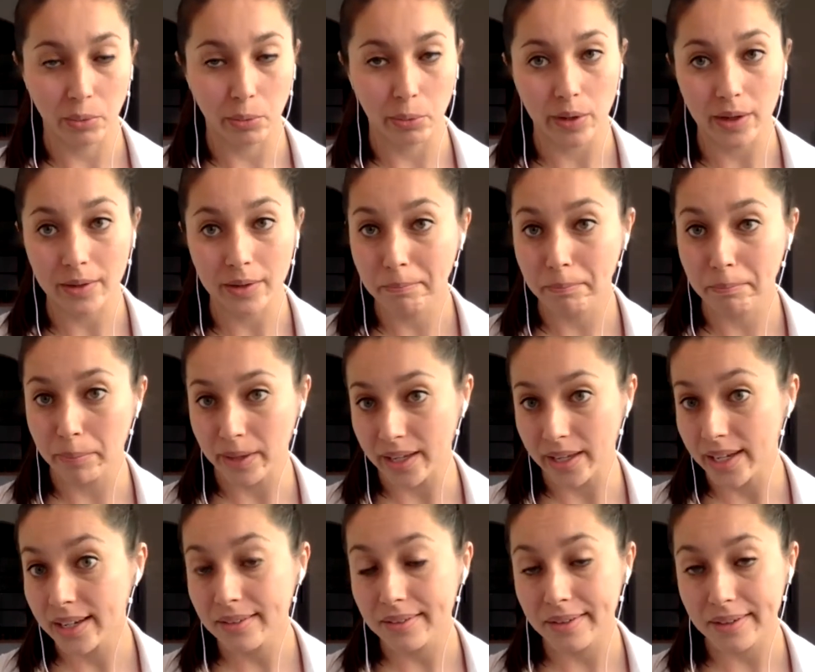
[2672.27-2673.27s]
One
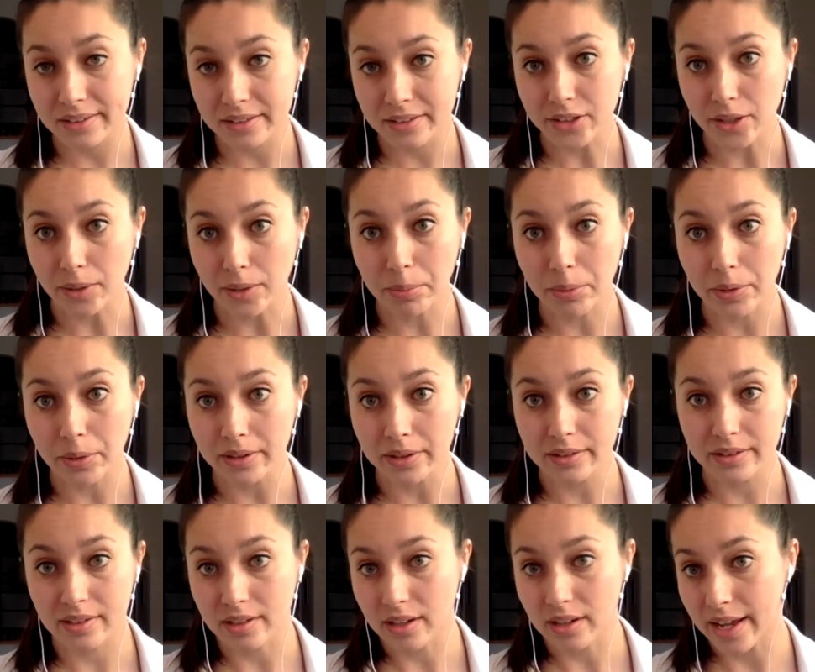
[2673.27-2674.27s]
being these job
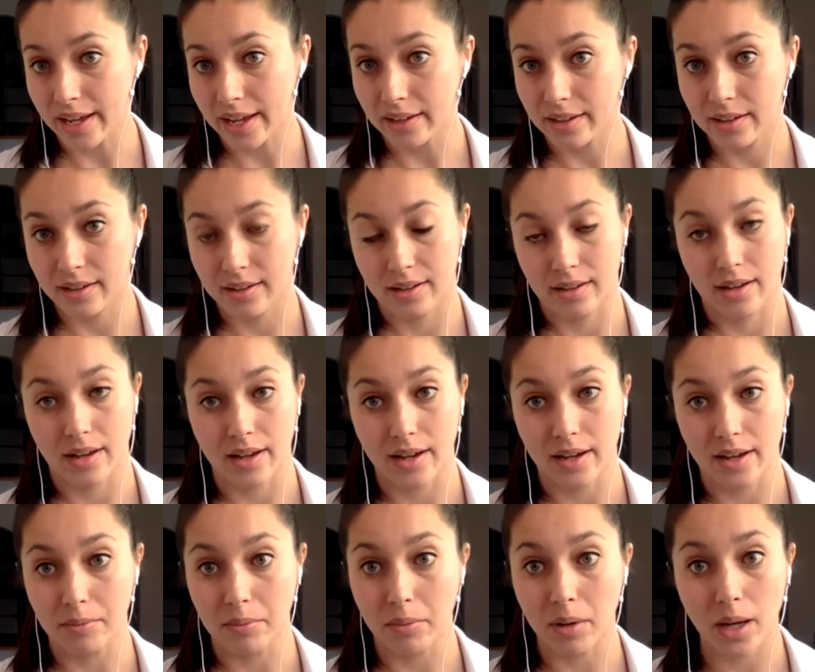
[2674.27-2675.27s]
boards like
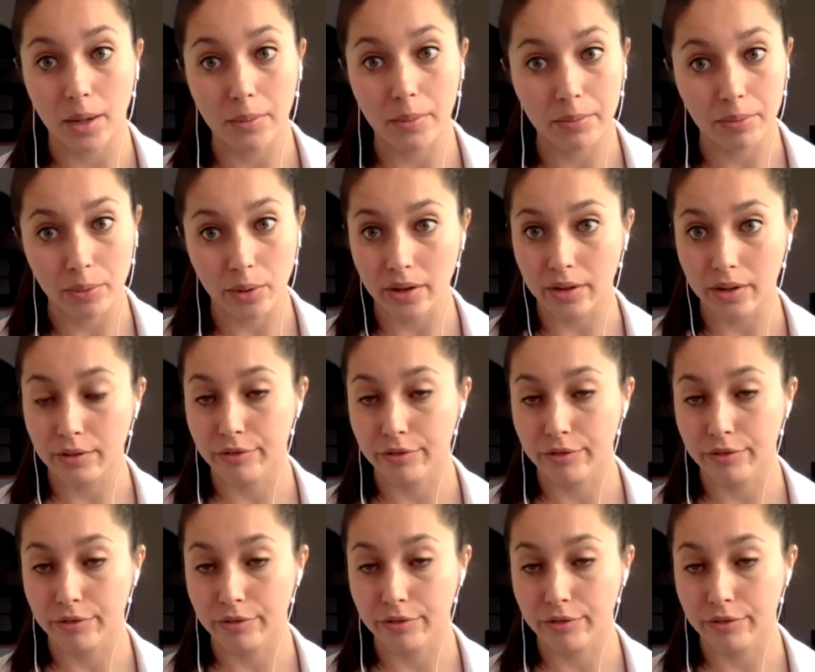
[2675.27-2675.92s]
Upwork,